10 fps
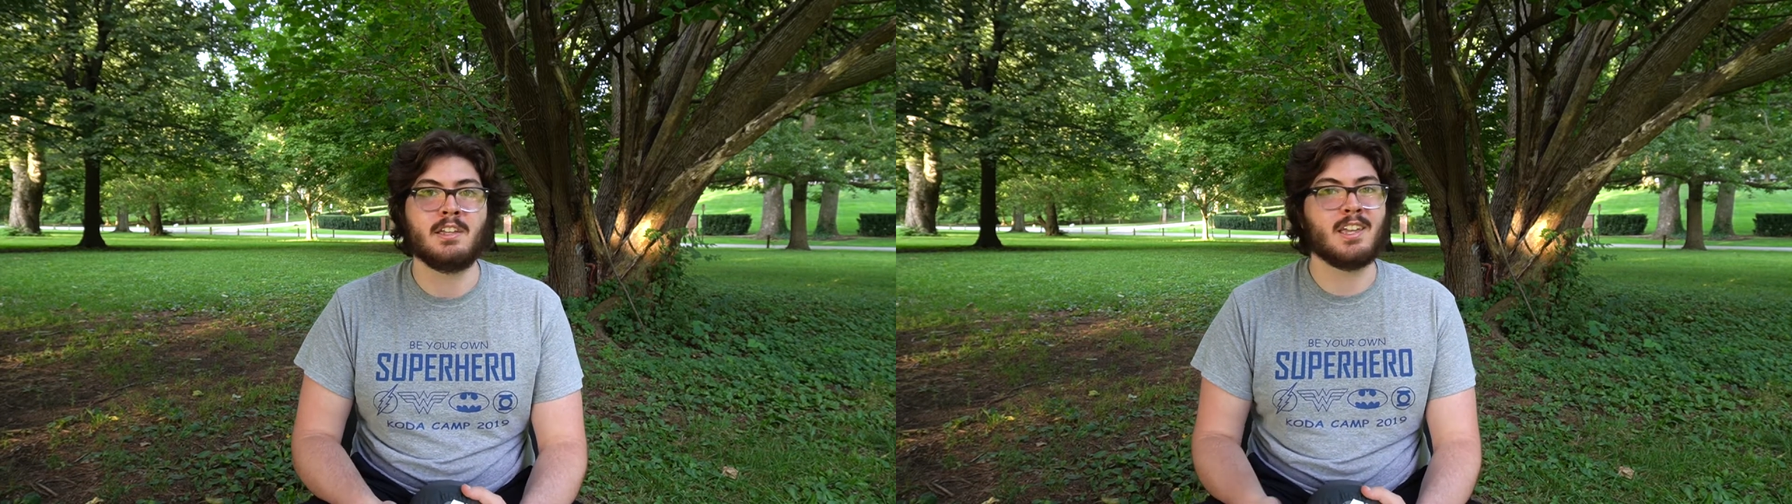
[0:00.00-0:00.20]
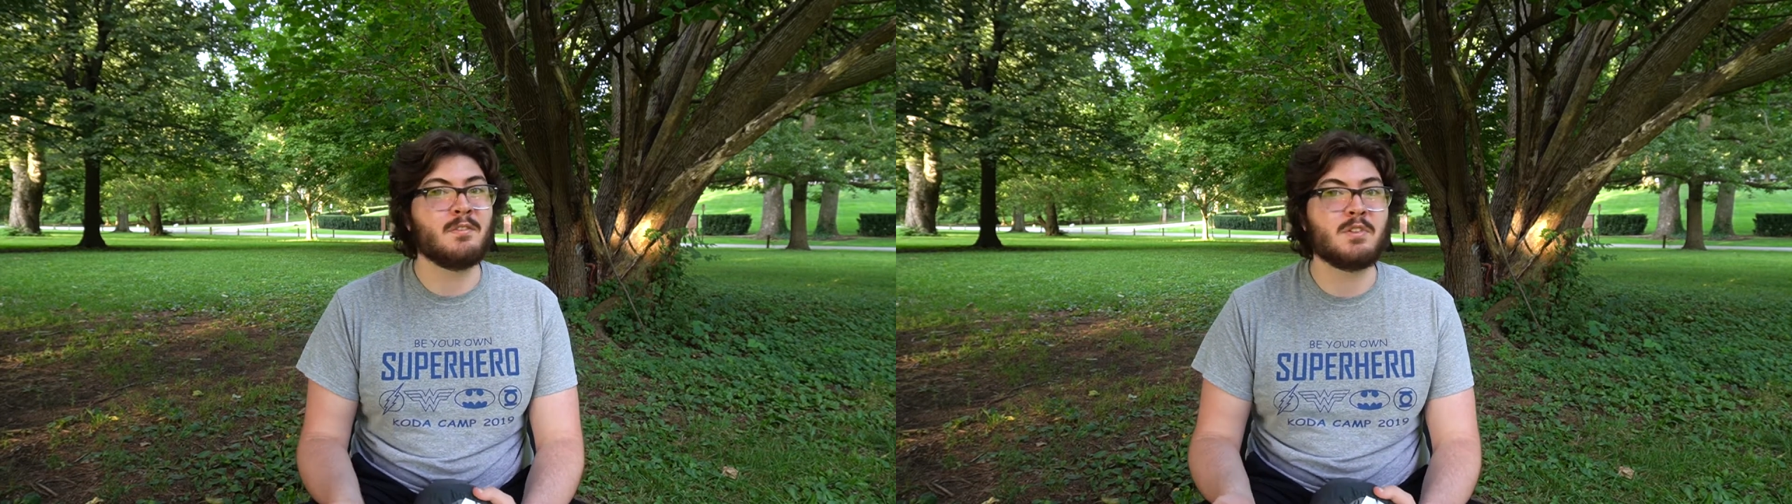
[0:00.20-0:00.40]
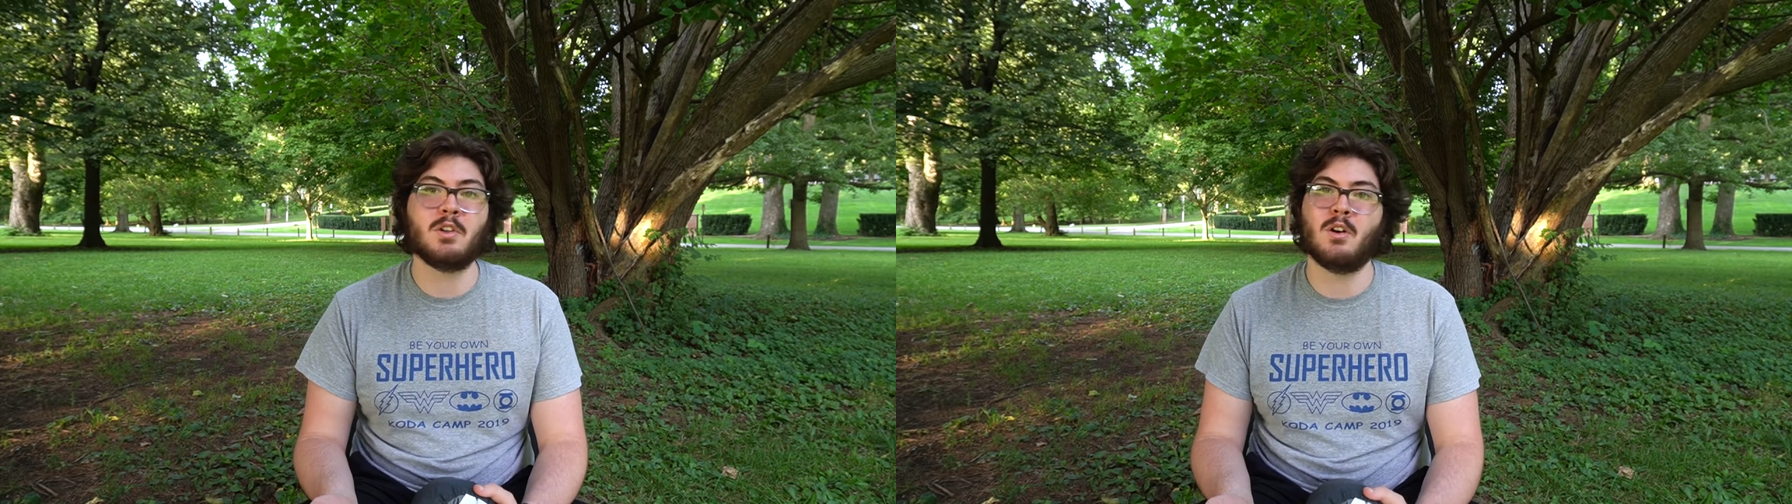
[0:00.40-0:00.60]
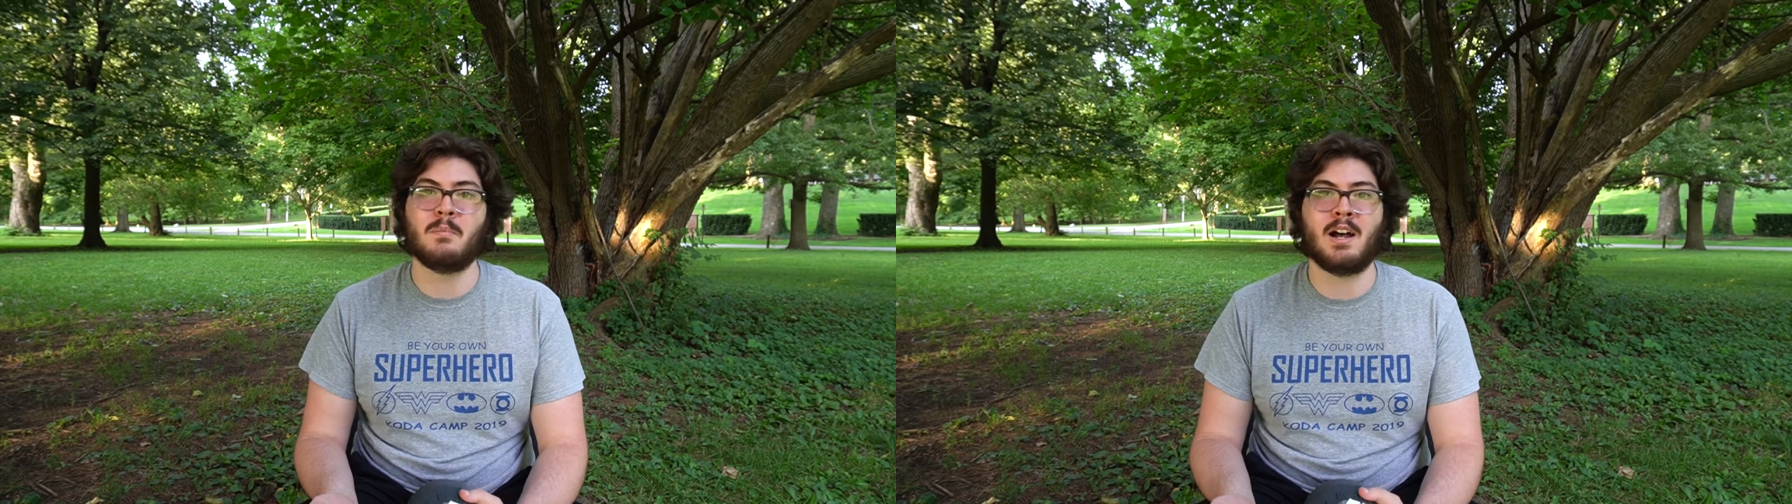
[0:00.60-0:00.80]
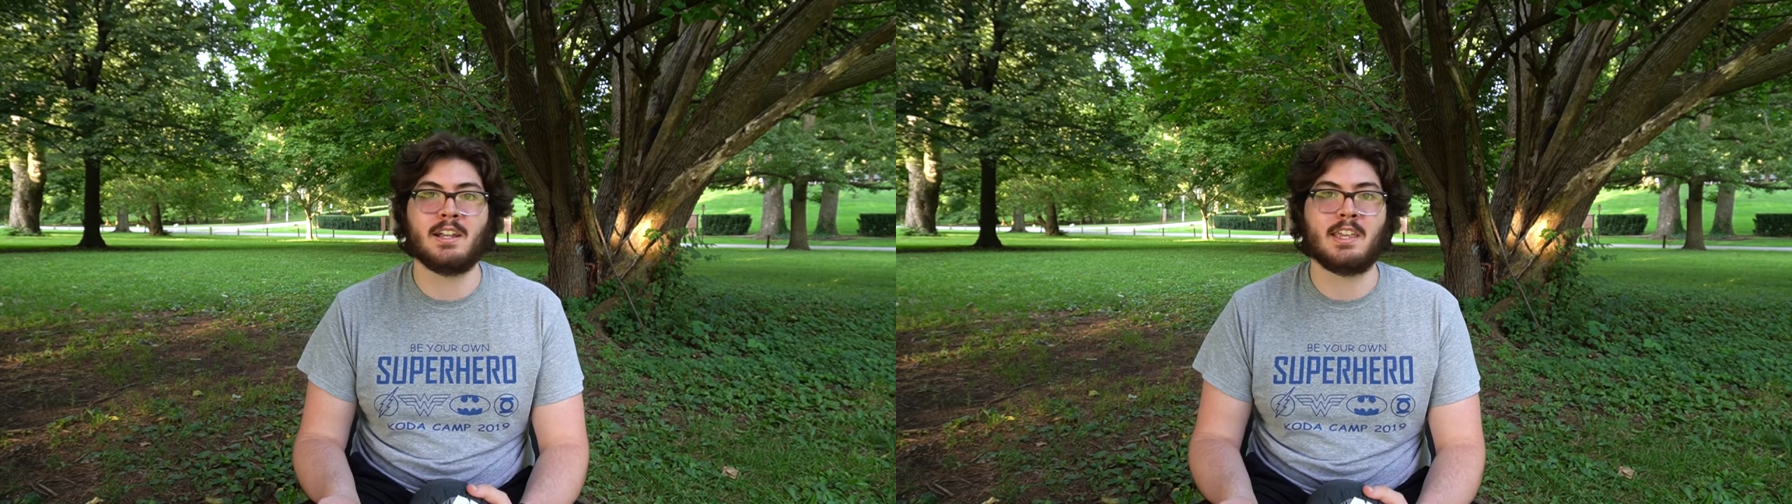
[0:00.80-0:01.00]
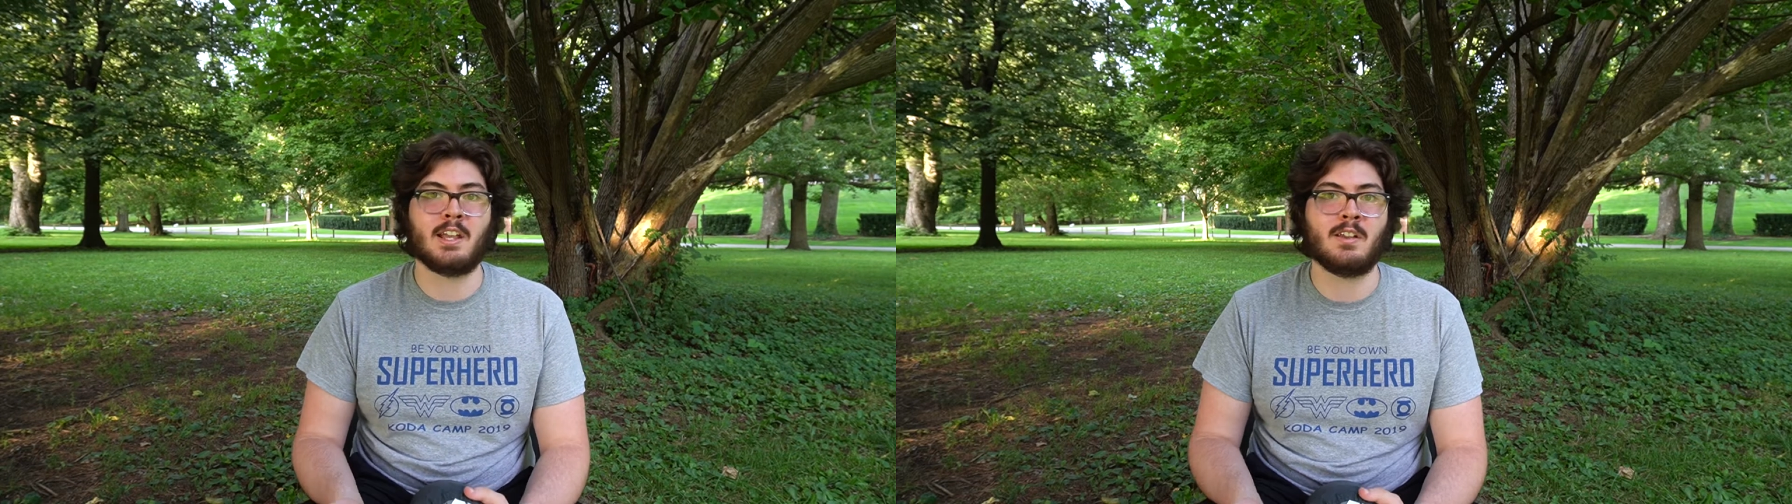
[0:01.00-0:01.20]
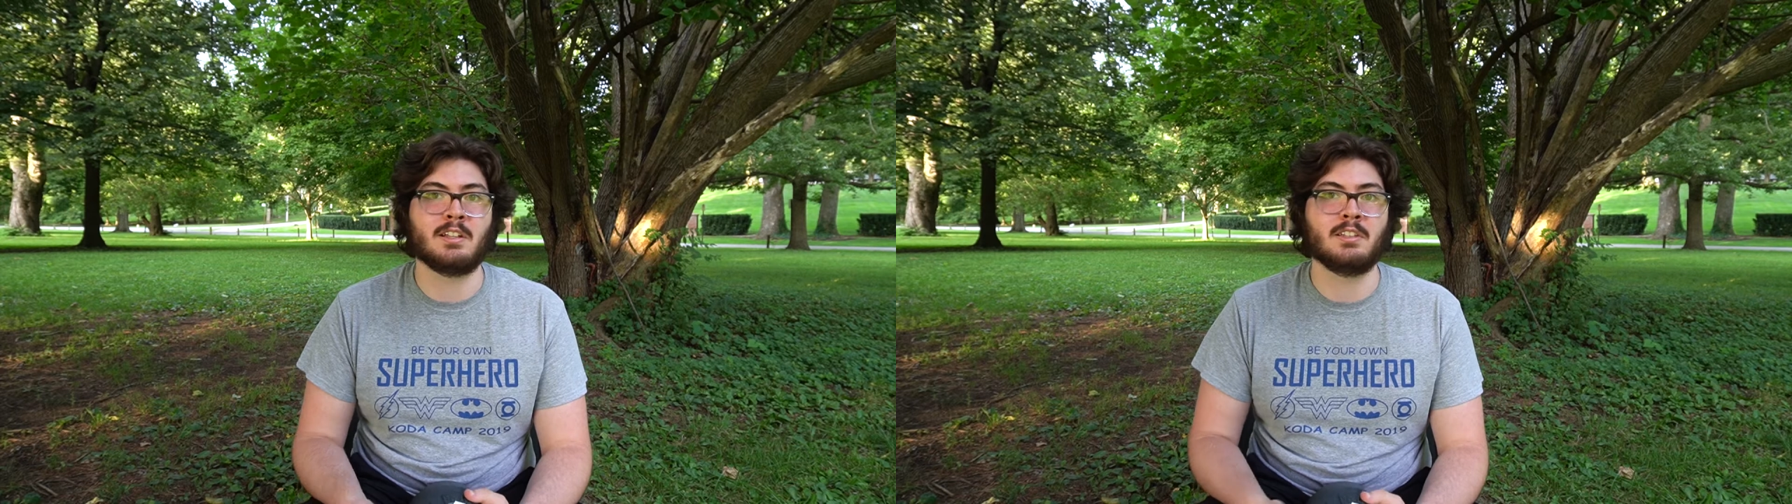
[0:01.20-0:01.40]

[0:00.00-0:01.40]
if you don't mind carrying a